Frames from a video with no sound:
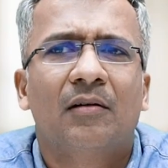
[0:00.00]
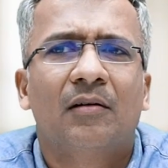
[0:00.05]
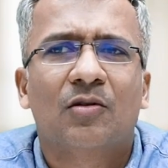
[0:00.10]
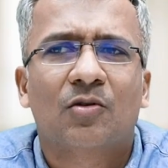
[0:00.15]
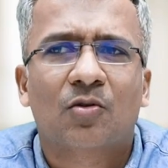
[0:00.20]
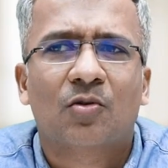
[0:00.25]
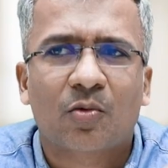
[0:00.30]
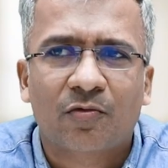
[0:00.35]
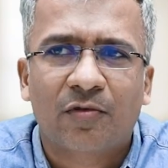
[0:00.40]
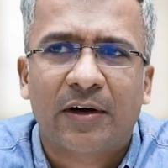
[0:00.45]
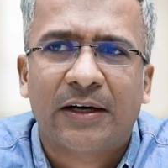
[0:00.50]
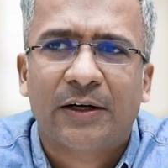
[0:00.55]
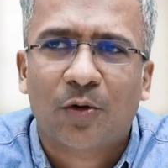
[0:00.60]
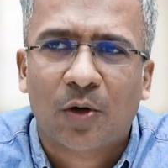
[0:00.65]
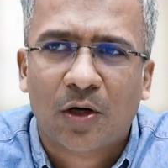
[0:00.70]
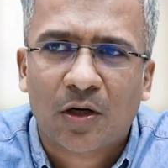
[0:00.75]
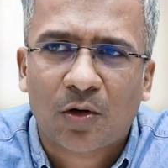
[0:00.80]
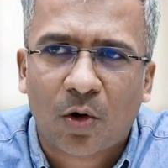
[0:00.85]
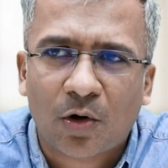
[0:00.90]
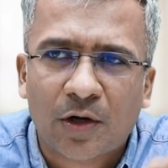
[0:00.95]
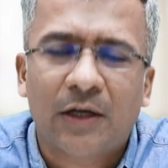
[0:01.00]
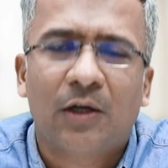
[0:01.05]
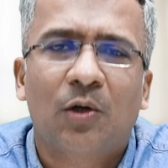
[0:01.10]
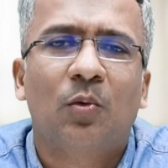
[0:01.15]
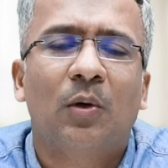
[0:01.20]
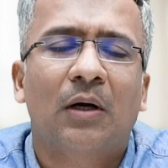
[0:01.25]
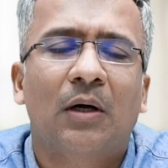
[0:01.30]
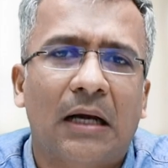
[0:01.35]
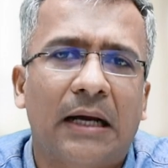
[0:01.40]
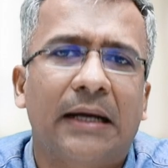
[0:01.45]
So when you are talking
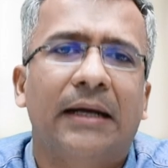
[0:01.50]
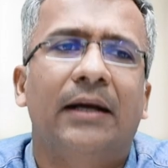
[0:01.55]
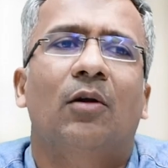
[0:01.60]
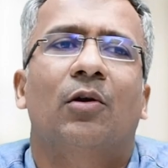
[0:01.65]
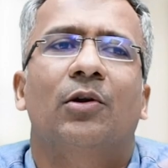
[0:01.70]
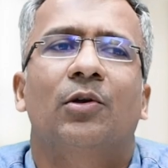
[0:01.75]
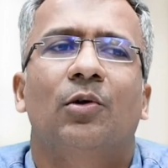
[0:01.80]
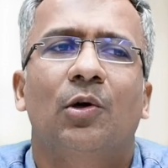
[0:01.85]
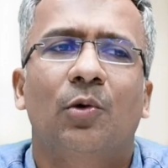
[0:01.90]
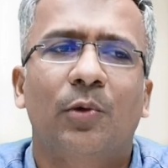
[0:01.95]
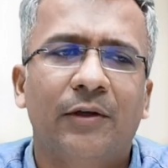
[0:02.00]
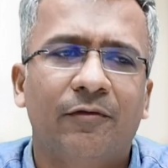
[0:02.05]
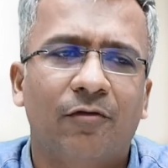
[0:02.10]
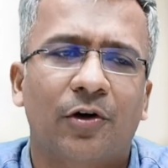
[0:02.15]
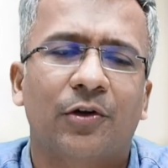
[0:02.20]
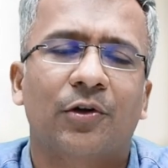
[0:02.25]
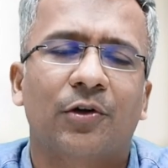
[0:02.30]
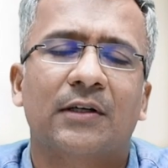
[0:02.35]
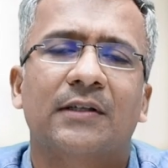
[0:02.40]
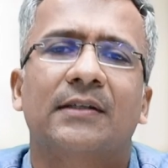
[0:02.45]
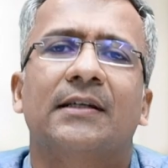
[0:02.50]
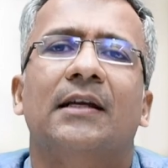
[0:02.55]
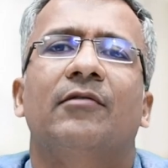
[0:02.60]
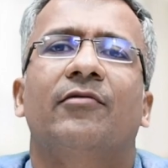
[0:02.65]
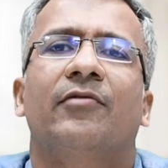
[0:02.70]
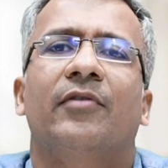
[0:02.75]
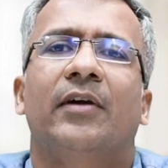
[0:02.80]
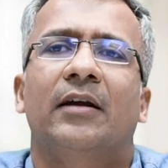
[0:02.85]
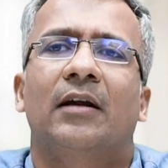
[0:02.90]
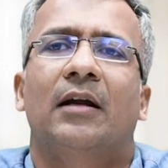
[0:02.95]
to a client or you are doing for
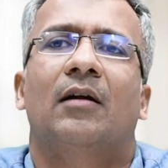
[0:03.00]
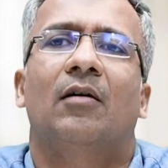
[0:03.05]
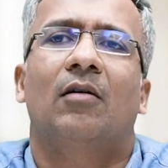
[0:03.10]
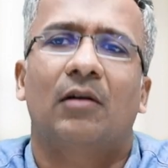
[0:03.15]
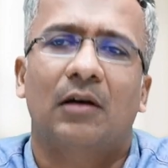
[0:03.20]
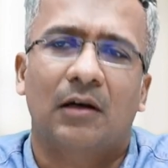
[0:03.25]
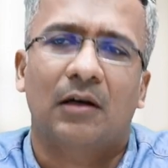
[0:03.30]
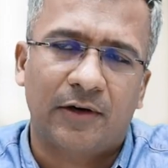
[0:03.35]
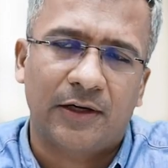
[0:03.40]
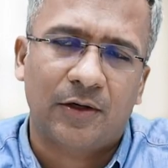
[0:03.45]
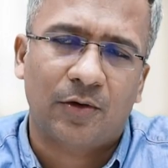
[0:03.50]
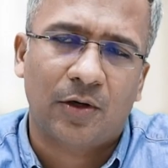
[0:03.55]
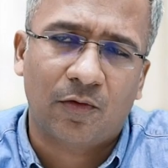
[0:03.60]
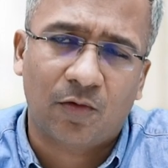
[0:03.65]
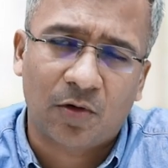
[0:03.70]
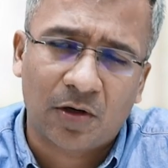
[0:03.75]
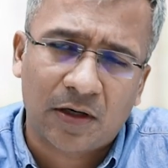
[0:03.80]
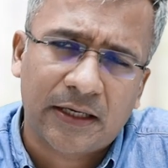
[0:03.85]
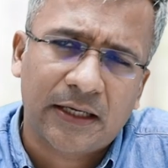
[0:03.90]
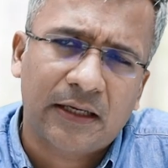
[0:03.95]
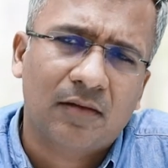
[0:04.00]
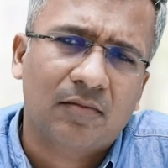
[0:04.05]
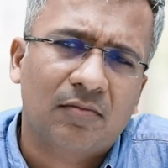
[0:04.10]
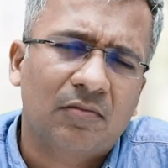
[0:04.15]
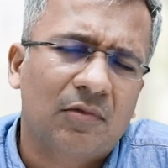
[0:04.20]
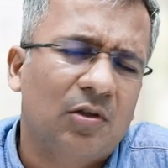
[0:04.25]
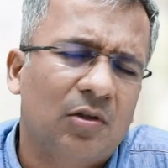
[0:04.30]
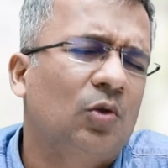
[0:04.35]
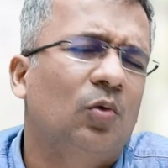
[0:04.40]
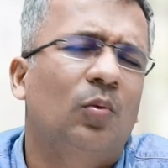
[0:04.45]
yourself or when you are working,
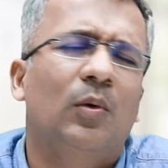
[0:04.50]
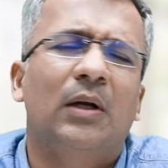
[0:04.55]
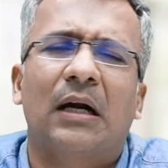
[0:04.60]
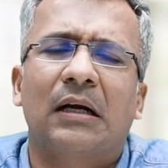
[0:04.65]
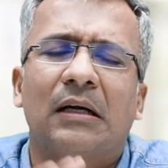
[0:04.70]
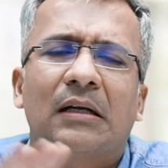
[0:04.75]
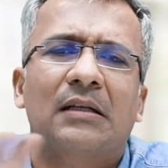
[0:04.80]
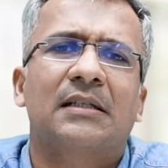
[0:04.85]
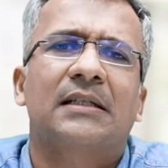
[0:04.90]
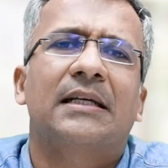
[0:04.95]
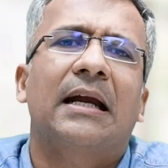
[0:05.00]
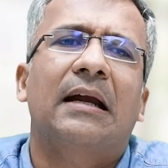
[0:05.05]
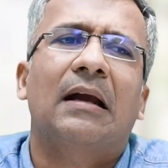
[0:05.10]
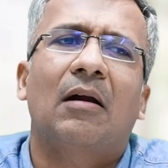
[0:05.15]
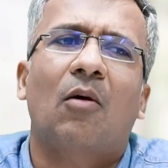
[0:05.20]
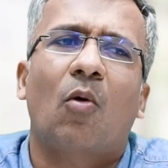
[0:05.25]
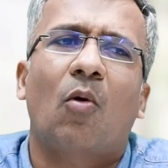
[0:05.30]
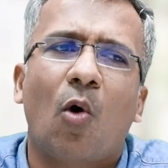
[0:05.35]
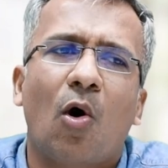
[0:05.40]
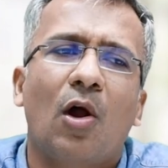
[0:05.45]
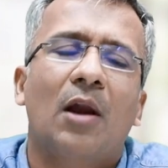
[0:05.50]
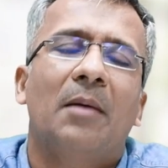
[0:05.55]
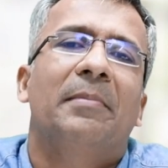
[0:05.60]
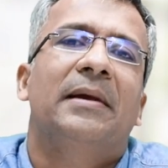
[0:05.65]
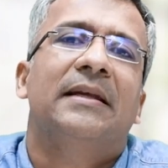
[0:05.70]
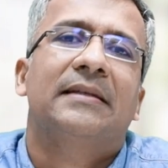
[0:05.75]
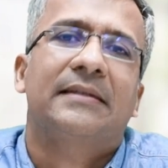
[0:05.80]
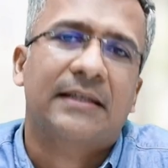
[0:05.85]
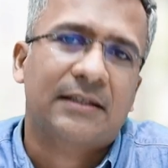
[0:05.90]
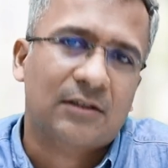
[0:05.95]
you will understand all
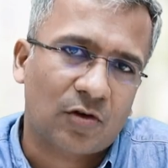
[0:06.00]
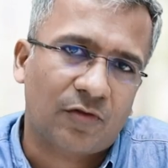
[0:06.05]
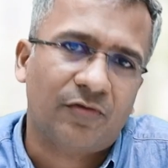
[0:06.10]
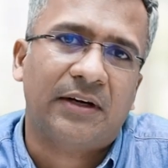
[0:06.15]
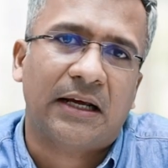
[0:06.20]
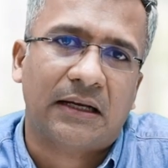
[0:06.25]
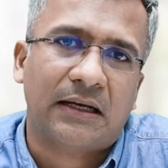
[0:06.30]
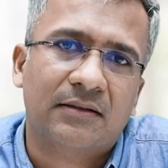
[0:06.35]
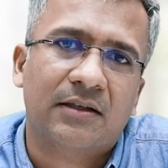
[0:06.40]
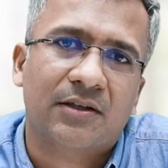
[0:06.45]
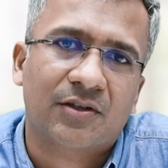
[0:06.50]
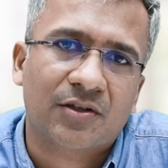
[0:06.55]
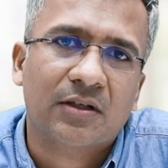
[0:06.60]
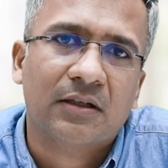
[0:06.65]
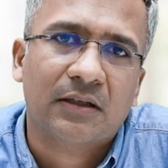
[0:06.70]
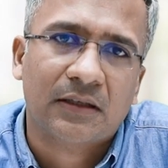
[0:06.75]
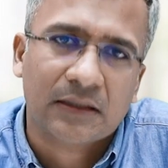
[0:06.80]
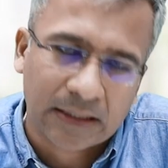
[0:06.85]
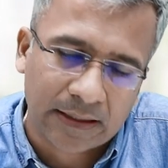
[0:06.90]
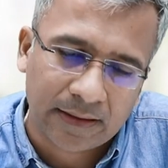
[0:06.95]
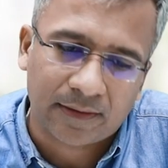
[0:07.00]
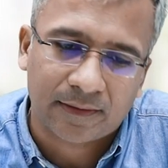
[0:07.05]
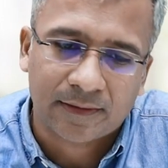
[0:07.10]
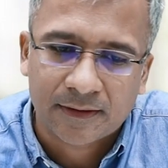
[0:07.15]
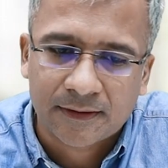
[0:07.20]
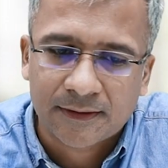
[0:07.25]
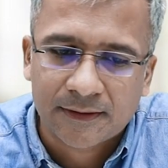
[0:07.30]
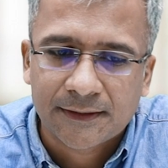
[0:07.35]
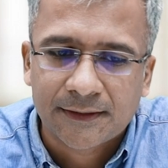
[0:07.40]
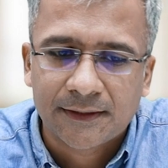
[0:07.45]
basics of taxation here,
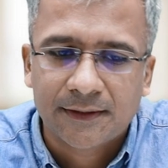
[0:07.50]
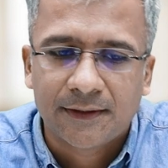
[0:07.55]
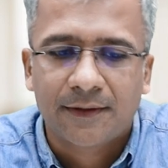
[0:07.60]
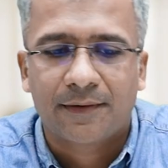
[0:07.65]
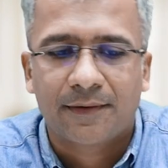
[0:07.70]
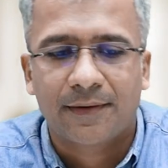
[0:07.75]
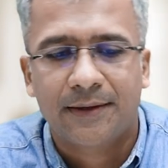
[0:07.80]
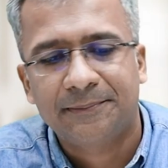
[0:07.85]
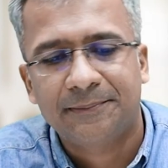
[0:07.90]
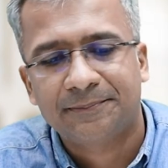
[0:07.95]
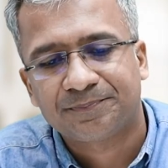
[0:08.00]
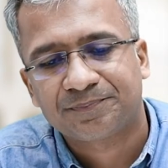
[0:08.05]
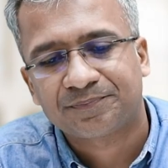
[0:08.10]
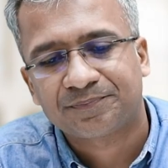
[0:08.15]
right?